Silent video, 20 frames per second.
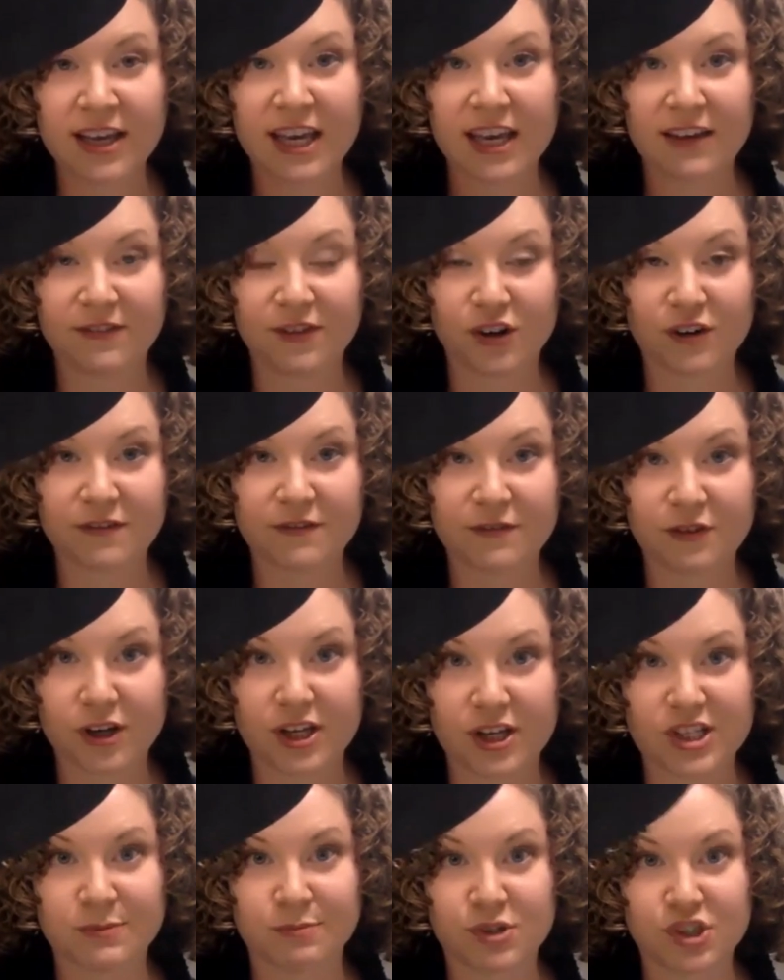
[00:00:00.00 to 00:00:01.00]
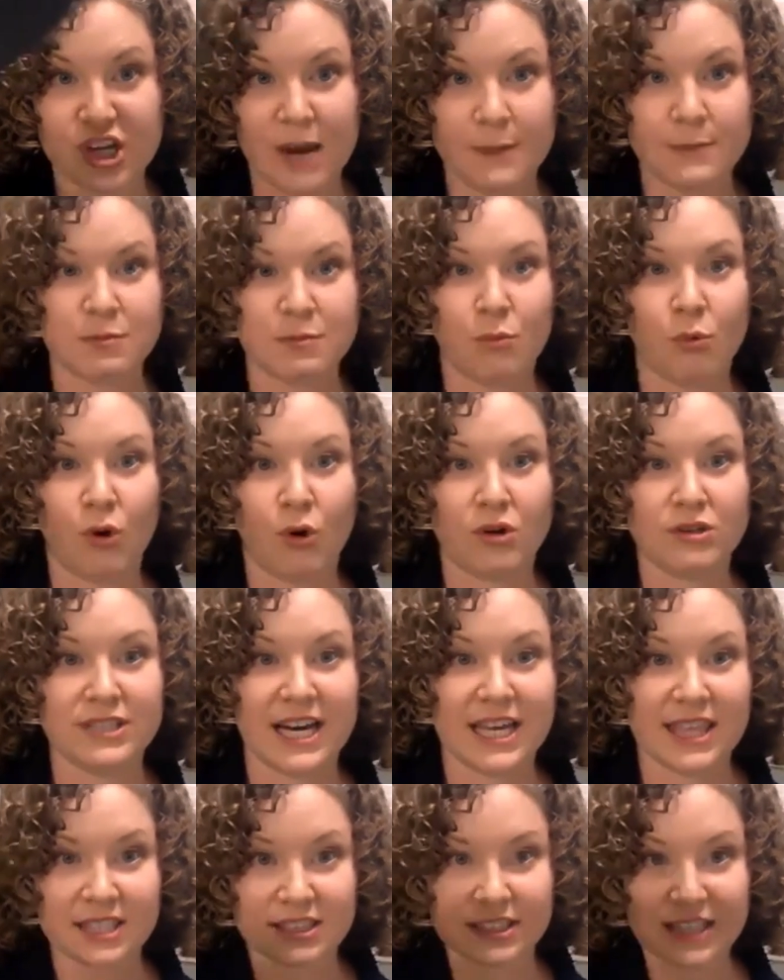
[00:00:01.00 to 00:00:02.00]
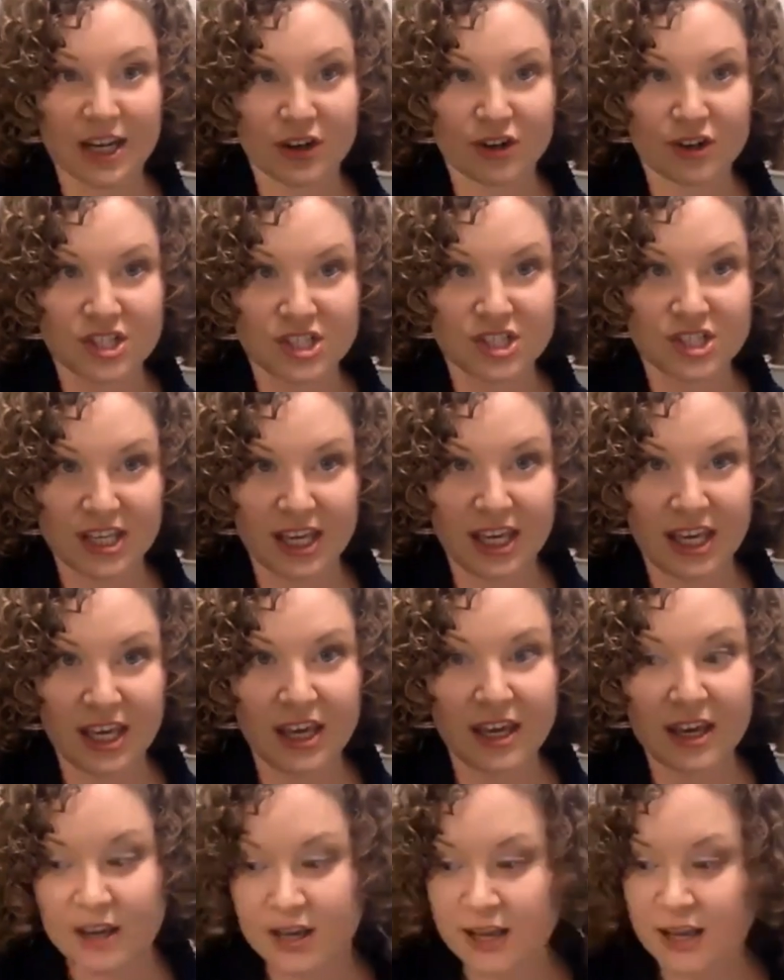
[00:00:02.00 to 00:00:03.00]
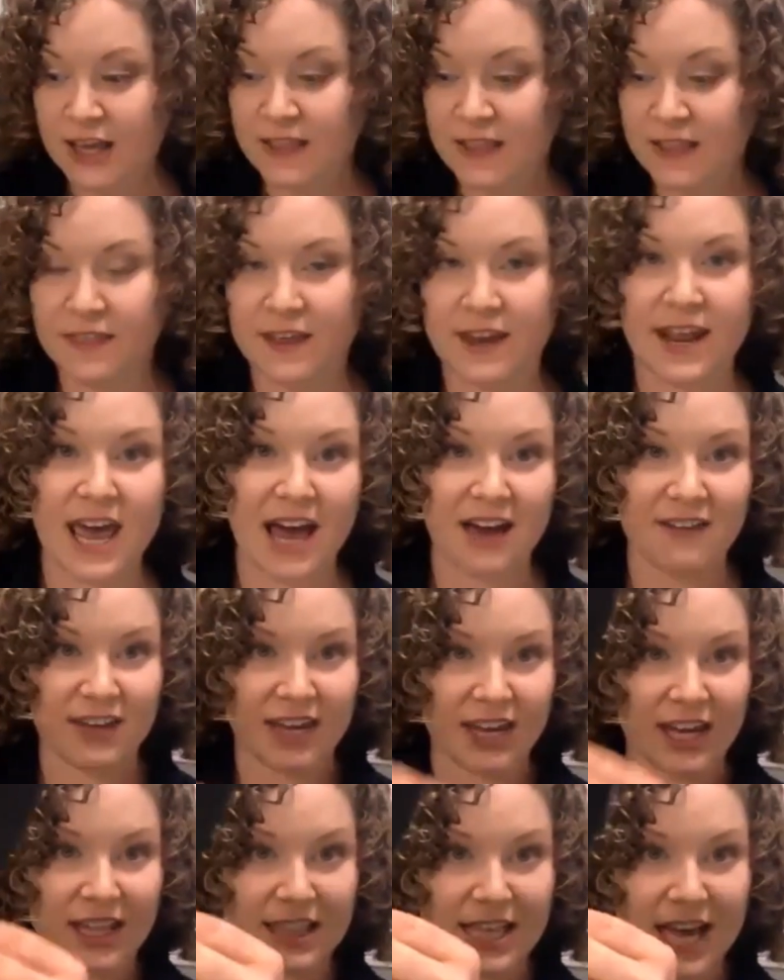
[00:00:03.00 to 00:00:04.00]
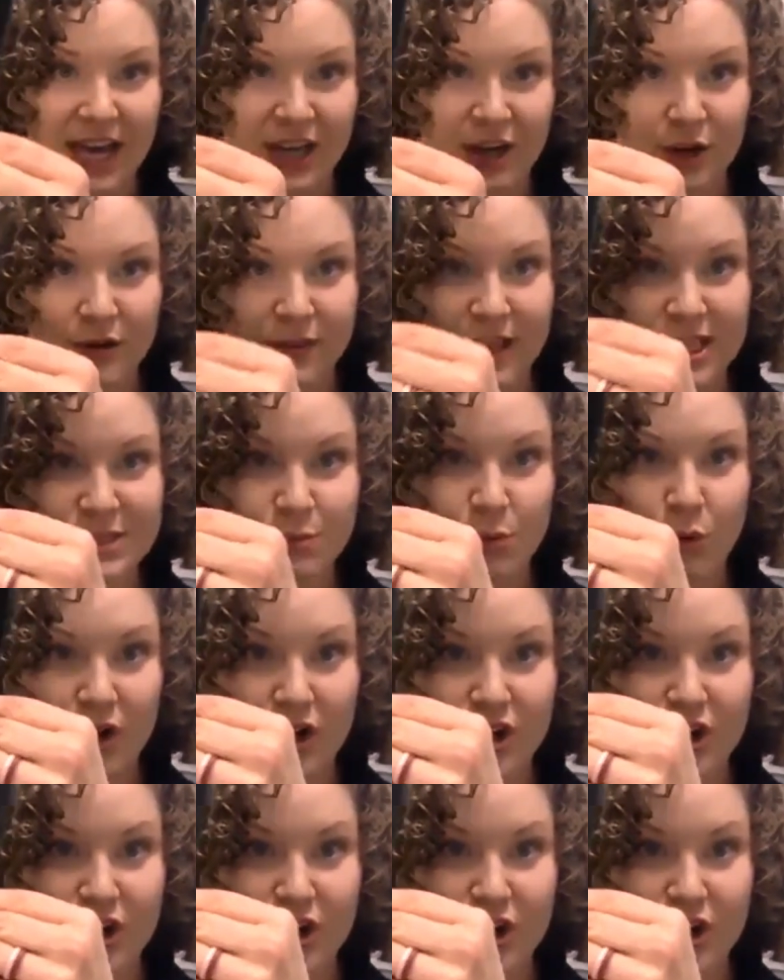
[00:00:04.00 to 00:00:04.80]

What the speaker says: If your foot is shaped more like the letter C, then having a liner that's more